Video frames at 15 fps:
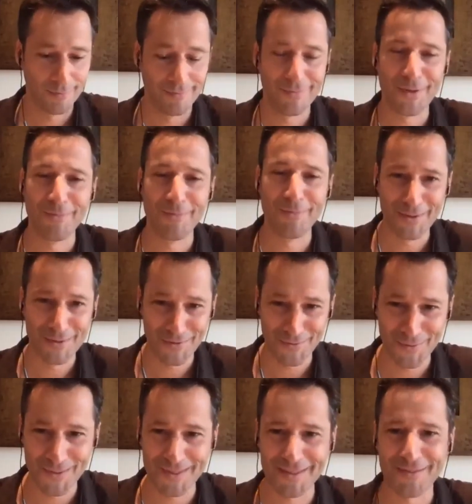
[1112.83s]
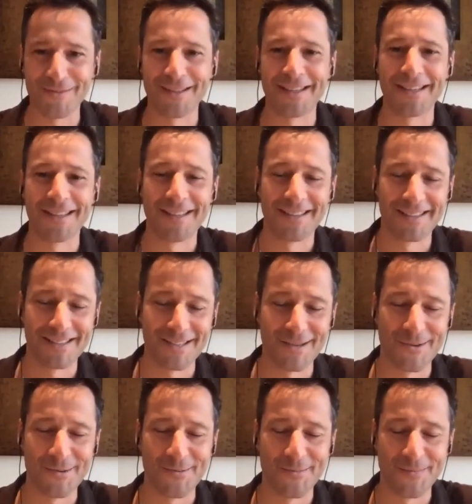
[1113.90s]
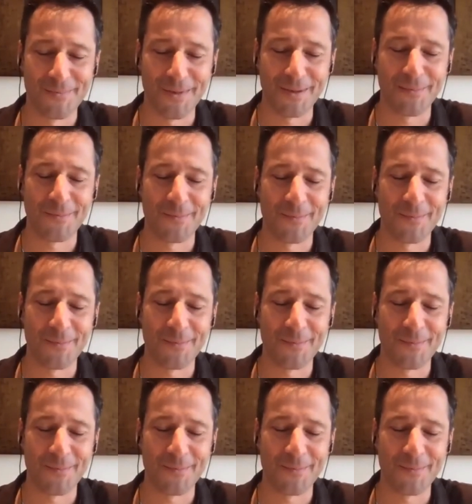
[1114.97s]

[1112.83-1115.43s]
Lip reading: by millions of users every day. So, yeah.